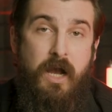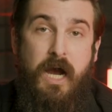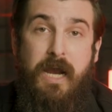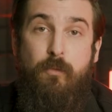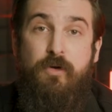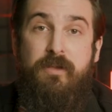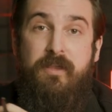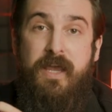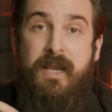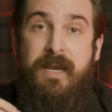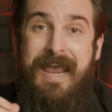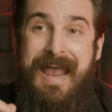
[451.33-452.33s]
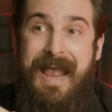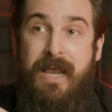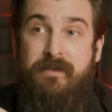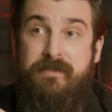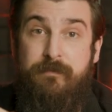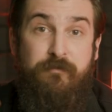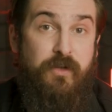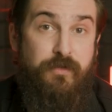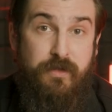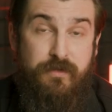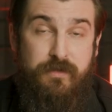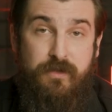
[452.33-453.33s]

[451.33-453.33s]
I would then add some filters.